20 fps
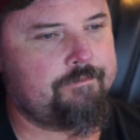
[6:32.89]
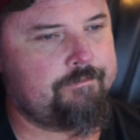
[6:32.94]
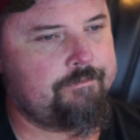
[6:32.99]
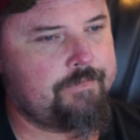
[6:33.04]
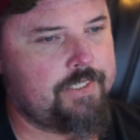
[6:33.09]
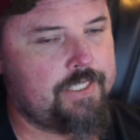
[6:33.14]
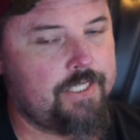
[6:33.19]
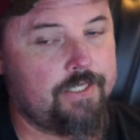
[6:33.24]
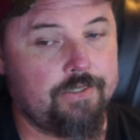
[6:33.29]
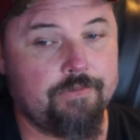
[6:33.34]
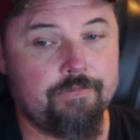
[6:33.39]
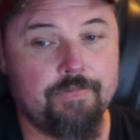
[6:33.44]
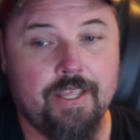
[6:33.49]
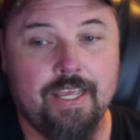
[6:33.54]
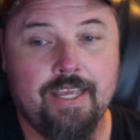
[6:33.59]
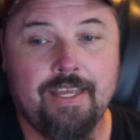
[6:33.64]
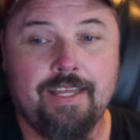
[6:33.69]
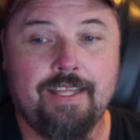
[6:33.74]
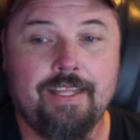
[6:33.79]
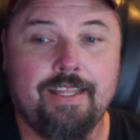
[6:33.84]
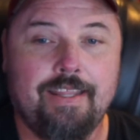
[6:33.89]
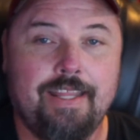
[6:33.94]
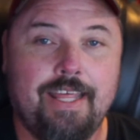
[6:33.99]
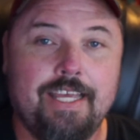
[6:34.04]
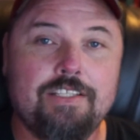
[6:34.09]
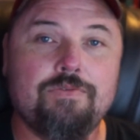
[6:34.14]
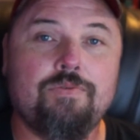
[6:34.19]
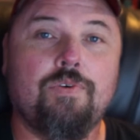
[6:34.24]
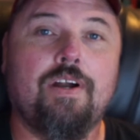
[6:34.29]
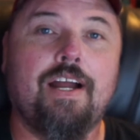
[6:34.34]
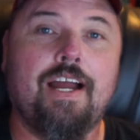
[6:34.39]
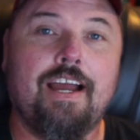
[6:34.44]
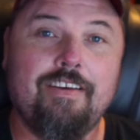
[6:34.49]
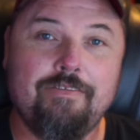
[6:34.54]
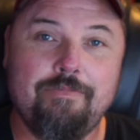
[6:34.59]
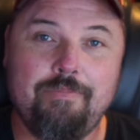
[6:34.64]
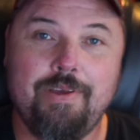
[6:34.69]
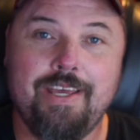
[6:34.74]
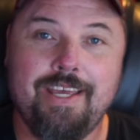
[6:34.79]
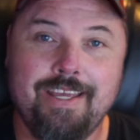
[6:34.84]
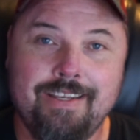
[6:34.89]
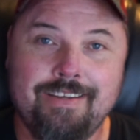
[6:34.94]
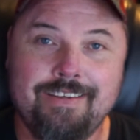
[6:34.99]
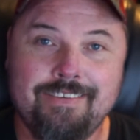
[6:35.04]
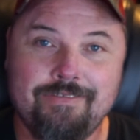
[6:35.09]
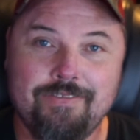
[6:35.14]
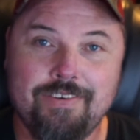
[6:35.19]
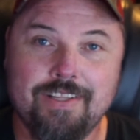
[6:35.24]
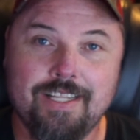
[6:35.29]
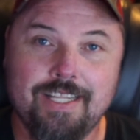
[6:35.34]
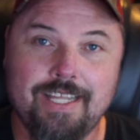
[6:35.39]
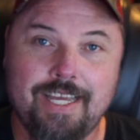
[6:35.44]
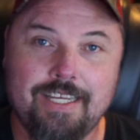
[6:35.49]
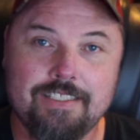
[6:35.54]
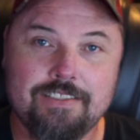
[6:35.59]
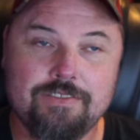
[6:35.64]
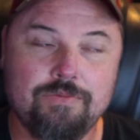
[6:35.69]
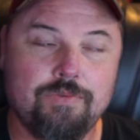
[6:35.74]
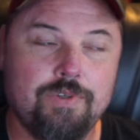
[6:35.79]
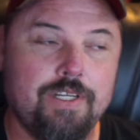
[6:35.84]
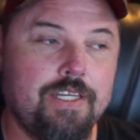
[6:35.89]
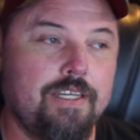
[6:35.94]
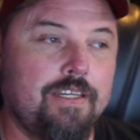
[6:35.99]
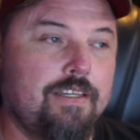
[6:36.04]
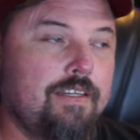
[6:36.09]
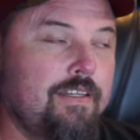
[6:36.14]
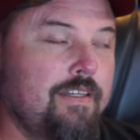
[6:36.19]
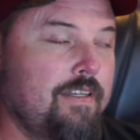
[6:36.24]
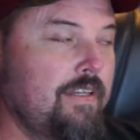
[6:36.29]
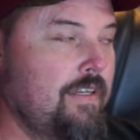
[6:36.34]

So that's where I've been for the last week,